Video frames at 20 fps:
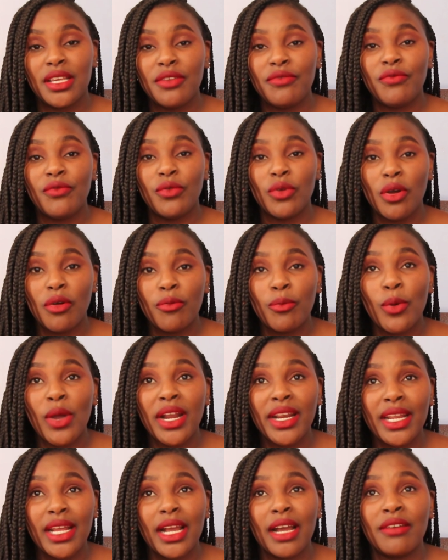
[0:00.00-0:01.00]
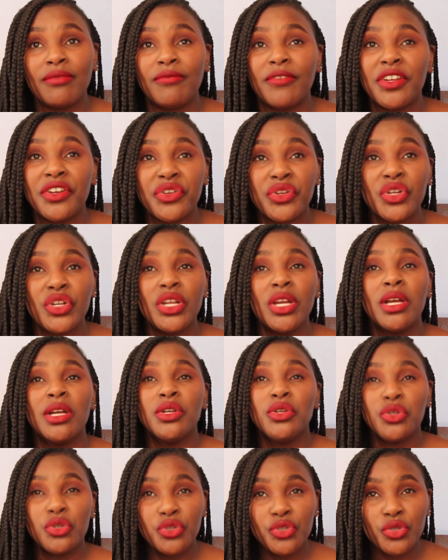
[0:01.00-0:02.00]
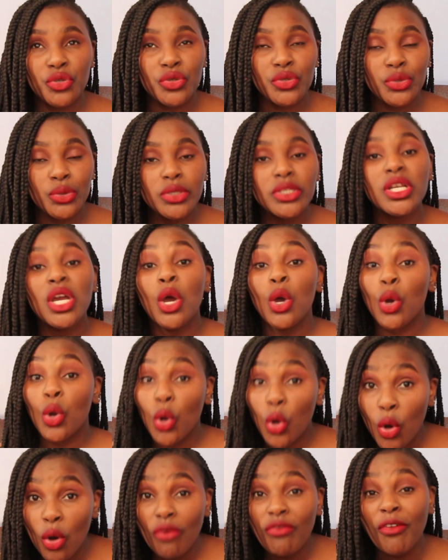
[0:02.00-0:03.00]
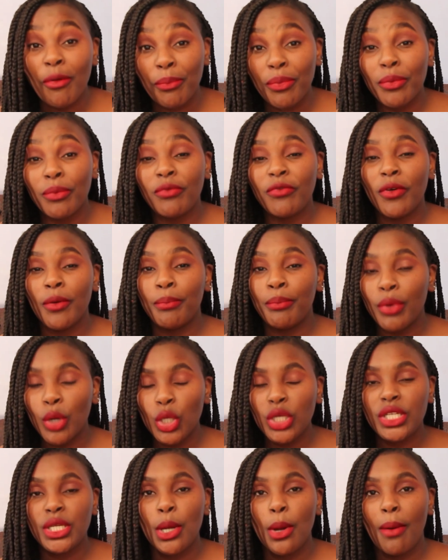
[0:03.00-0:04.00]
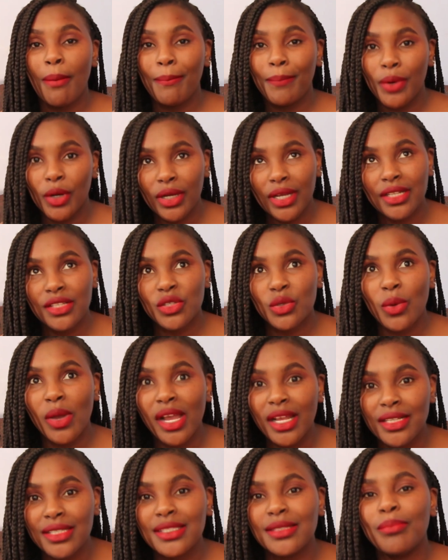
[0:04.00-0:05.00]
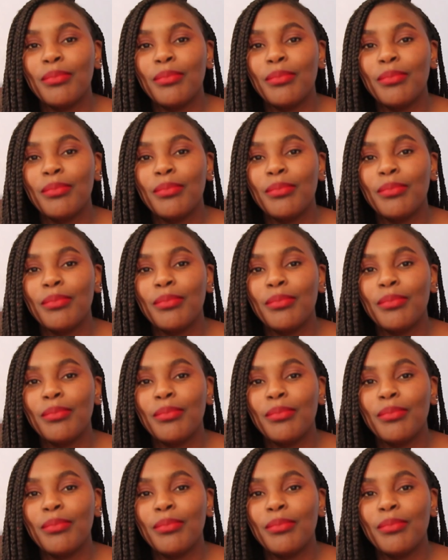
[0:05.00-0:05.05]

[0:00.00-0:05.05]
If you are wearing a very neutral suit, go for bold pocket squares.